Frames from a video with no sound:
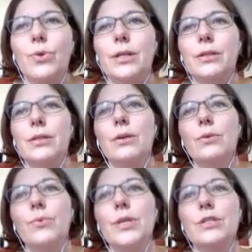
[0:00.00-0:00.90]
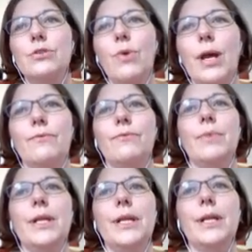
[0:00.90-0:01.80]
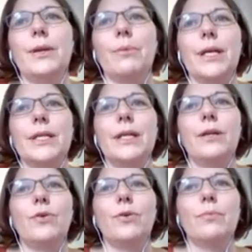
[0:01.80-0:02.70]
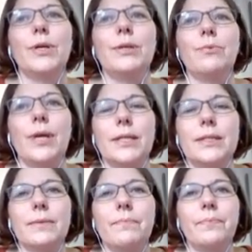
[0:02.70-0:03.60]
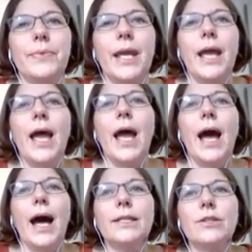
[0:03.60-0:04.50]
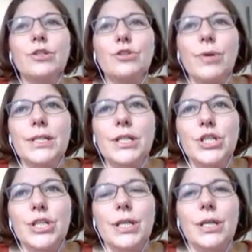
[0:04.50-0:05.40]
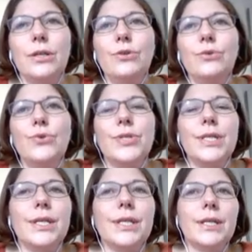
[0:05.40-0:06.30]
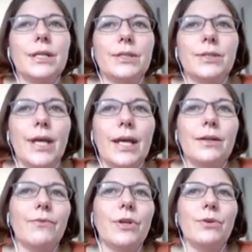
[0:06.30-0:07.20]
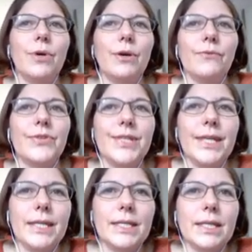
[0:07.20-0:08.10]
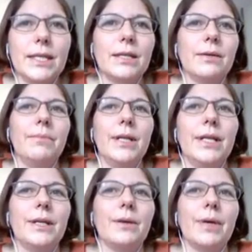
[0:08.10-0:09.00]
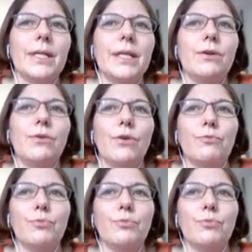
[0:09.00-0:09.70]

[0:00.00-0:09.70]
one with 12 milliliter by kilo body weight. And the strategy using the tidal volume of 6 milliliter by kilo of